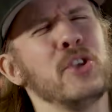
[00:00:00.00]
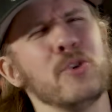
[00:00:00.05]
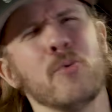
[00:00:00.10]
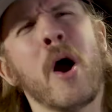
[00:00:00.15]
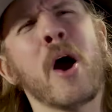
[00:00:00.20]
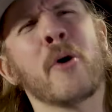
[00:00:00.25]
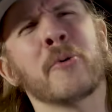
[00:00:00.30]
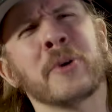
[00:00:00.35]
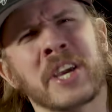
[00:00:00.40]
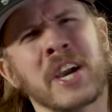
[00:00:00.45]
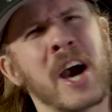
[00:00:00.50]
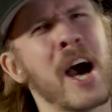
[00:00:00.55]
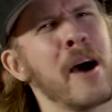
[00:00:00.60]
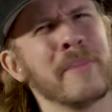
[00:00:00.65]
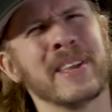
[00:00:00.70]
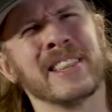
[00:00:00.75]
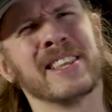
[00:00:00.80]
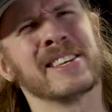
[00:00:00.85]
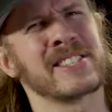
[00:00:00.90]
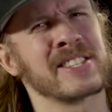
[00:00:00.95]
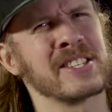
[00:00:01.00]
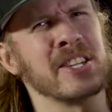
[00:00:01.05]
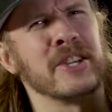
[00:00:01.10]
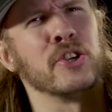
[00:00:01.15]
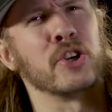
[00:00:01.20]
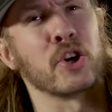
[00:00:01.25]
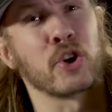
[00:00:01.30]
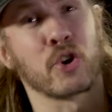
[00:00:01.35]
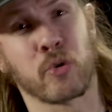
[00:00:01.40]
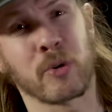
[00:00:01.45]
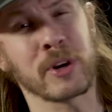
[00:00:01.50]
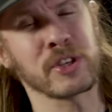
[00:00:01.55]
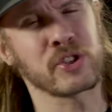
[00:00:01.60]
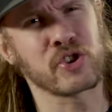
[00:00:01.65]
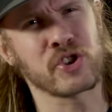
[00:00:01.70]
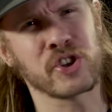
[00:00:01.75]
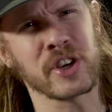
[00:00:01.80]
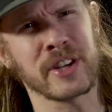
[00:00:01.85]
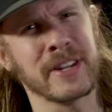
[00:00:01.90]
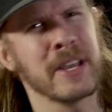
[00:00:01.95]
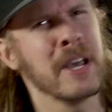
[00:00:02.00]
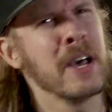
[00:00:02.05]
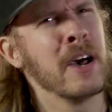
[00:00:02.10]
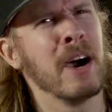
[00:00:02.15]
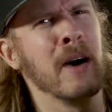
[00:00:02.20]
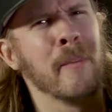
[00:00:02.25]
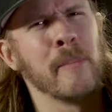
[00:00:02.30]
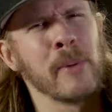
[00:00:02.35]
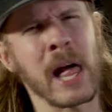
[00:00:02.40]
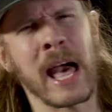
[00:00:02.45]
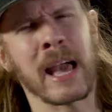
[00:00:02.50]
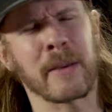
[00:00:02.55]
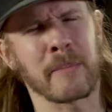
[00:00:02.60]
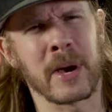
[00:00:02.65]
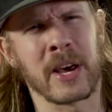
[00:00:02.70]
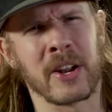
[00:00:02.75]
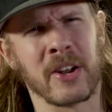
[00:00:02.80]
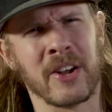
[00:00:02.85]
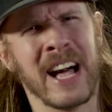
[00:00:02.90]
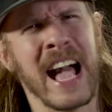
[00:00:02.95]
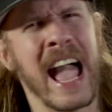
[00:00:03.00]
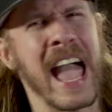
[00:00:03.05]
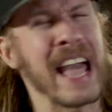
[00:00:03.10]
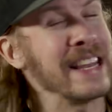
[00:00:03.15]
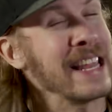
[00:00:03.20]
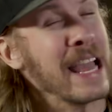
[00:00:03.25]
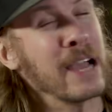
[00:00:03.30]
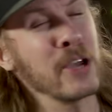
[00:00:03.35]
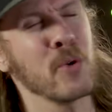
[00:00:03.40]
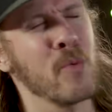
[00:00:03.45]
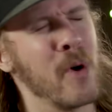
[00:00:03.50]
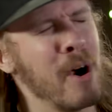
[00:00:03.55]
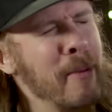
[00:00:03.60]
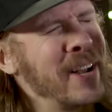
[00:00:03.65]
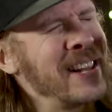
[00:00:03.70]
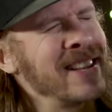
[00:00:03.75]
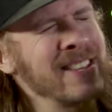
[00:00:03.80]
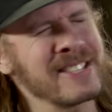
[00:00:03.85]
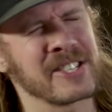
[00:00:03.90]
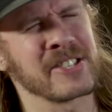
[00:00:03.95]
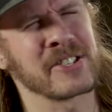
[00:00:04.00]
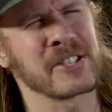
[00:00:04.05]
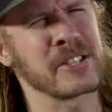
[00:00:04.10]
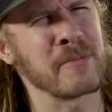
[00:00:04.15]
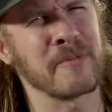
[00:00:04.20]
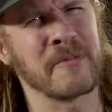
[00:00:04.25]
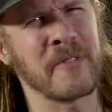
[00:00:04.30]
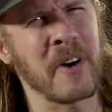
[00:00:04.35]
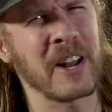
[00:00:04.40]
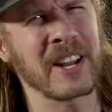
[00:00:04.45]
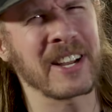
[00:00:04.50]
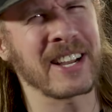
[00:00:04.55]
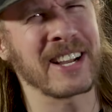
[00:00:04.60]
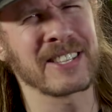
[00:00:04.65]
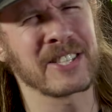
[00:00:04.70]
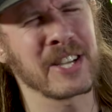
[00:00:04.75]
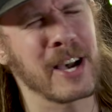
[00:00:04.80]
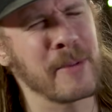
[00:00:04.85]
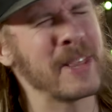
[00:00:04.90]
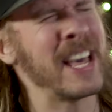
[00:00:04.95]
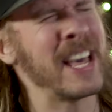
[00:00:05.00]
you already got me listening to Christian black metal, and now you want me to listen to symphonic on top